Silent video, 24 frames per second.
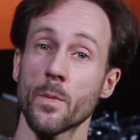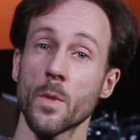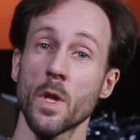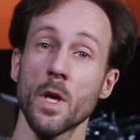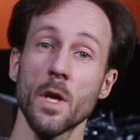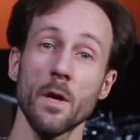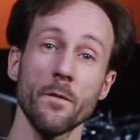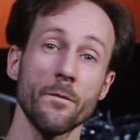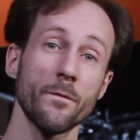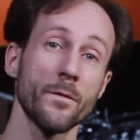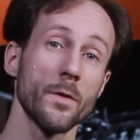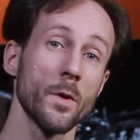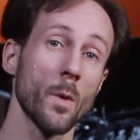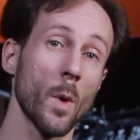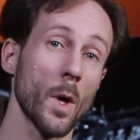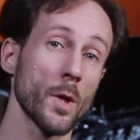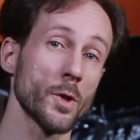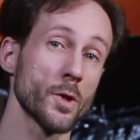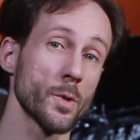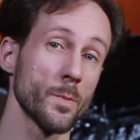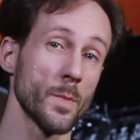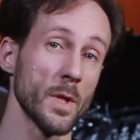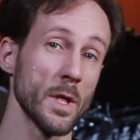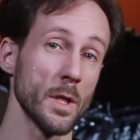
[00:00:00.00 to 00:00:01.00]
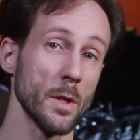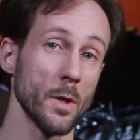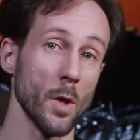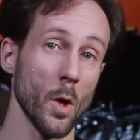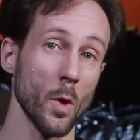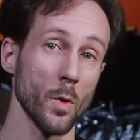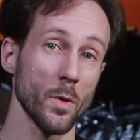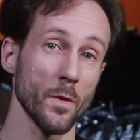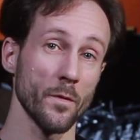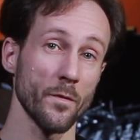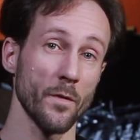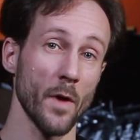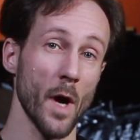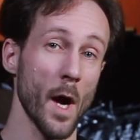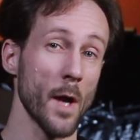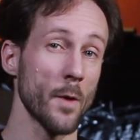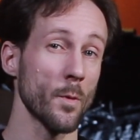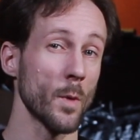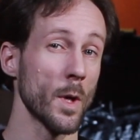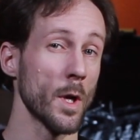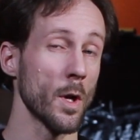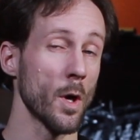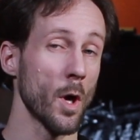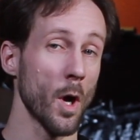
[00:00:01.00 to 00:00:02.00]
If you want to be notified
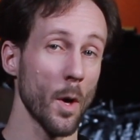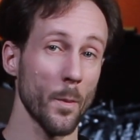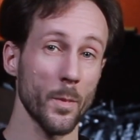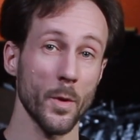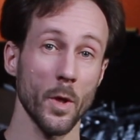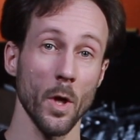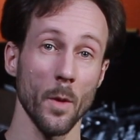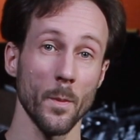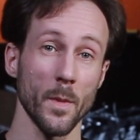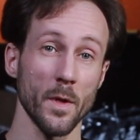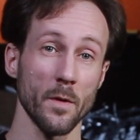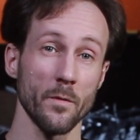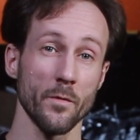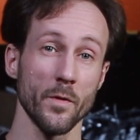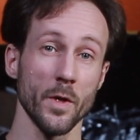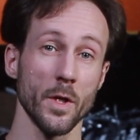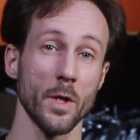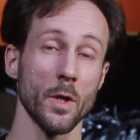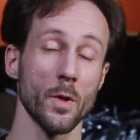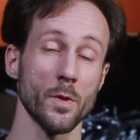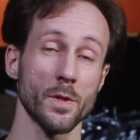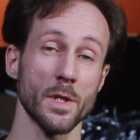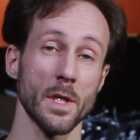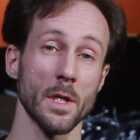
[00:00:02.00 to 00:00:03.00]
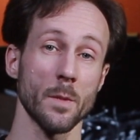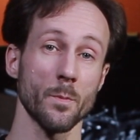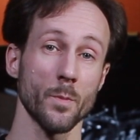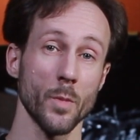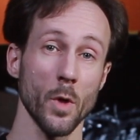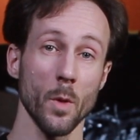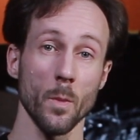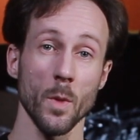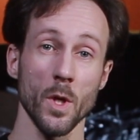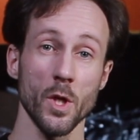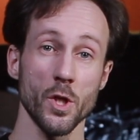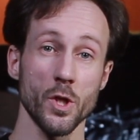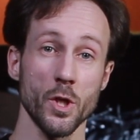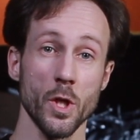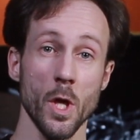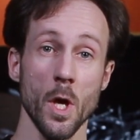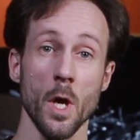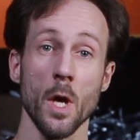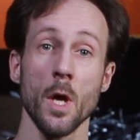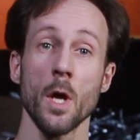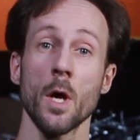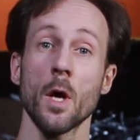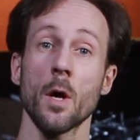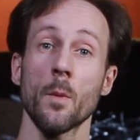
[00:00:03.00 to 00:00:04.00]
when upcoming videos get published,
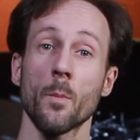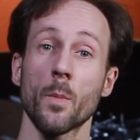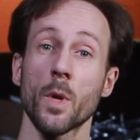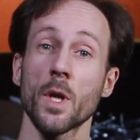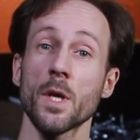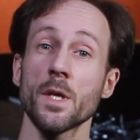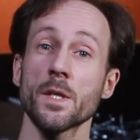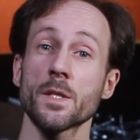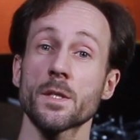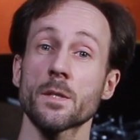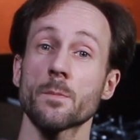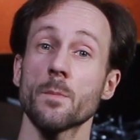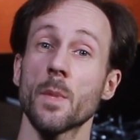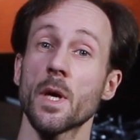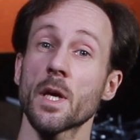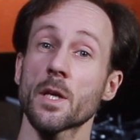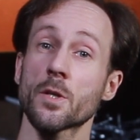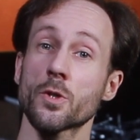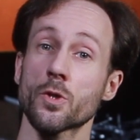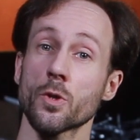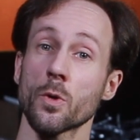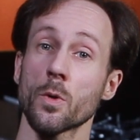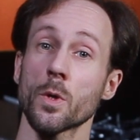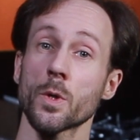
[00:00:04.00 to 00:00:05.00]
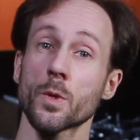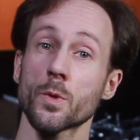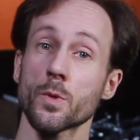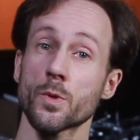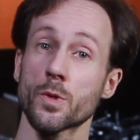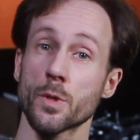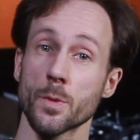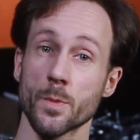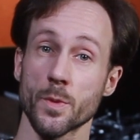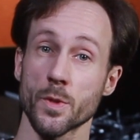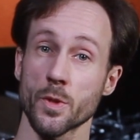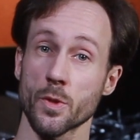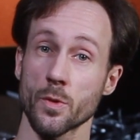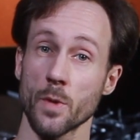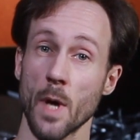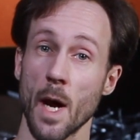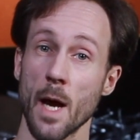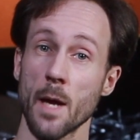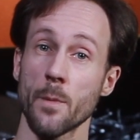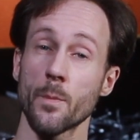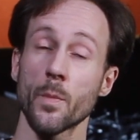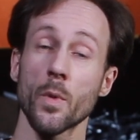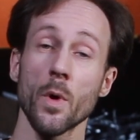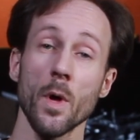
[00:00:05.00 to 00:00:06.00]
please make sure to
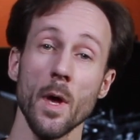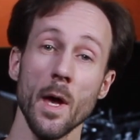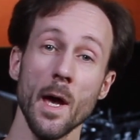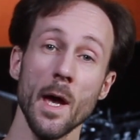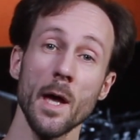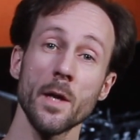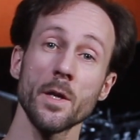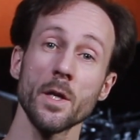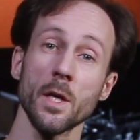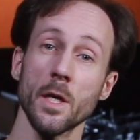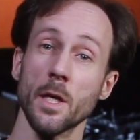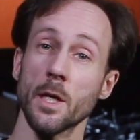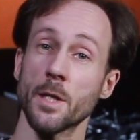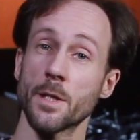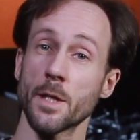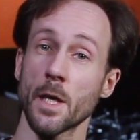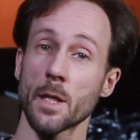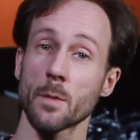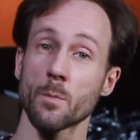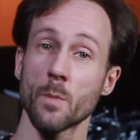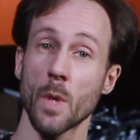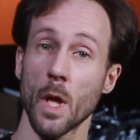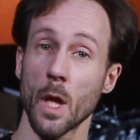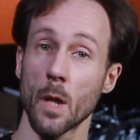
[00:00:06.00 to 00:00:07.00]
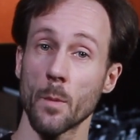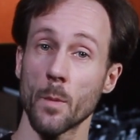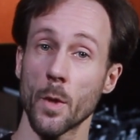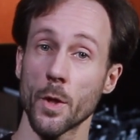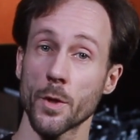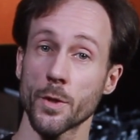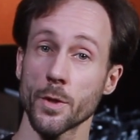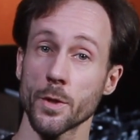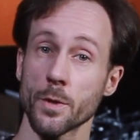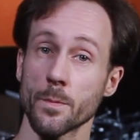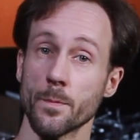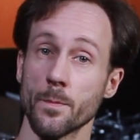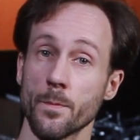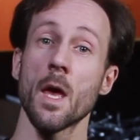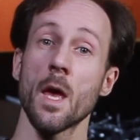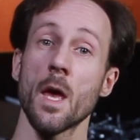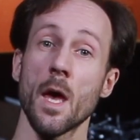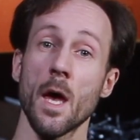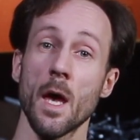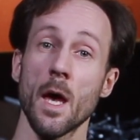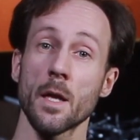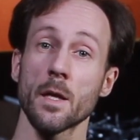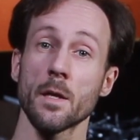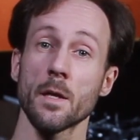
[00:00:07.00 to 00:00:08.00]
subscribe and hit that bell button.
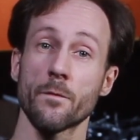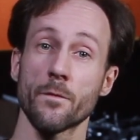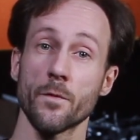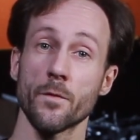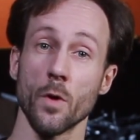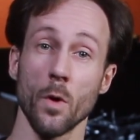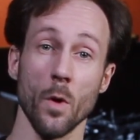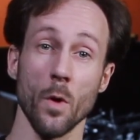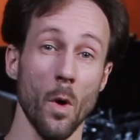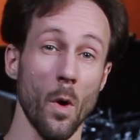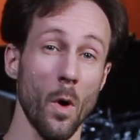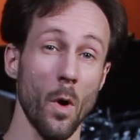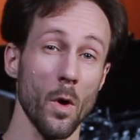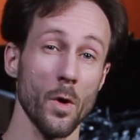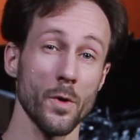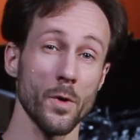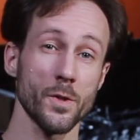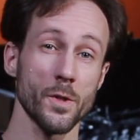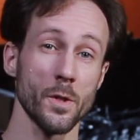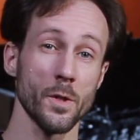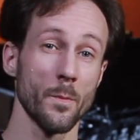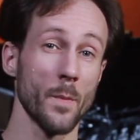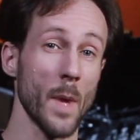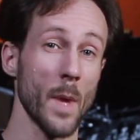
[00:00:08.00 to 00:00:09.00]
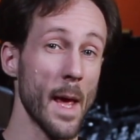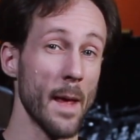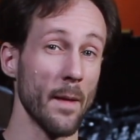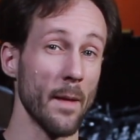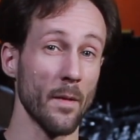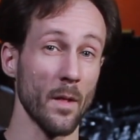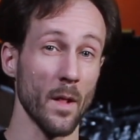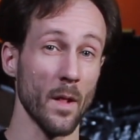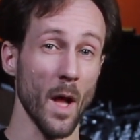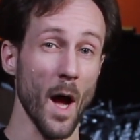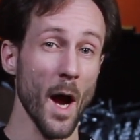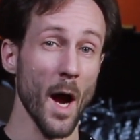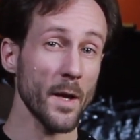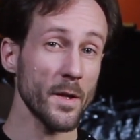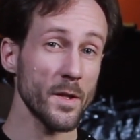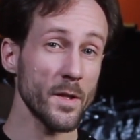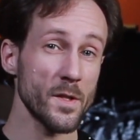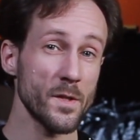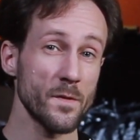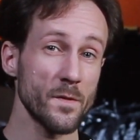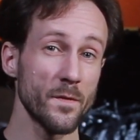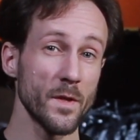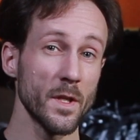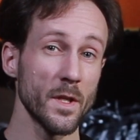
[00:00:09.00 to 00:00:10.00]
And if you're awesome and like
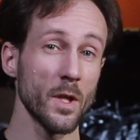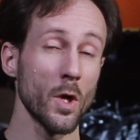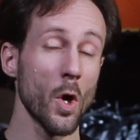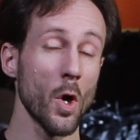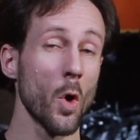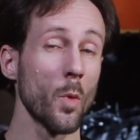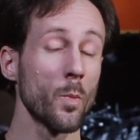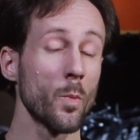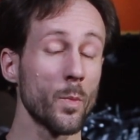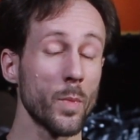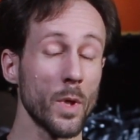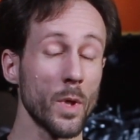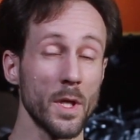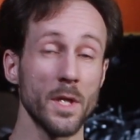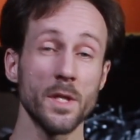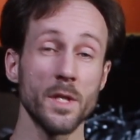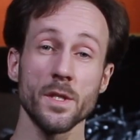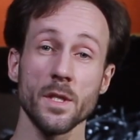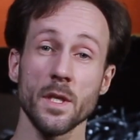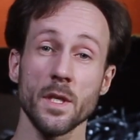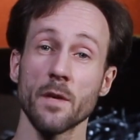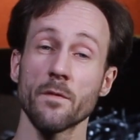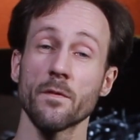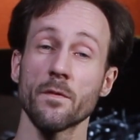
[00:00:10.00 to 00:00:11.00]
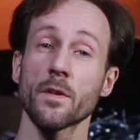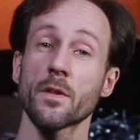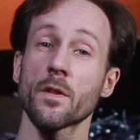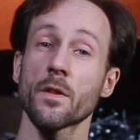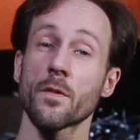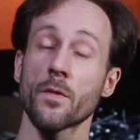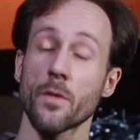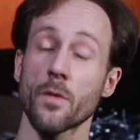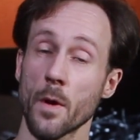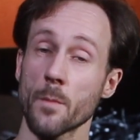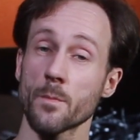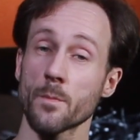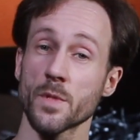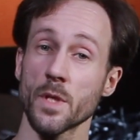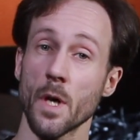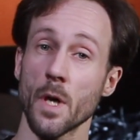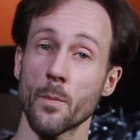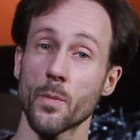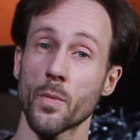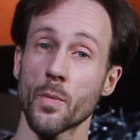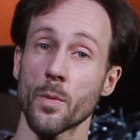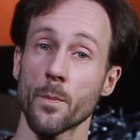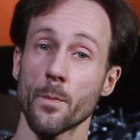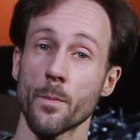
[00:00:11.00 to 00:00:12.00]
this video, please give it a thumbs up.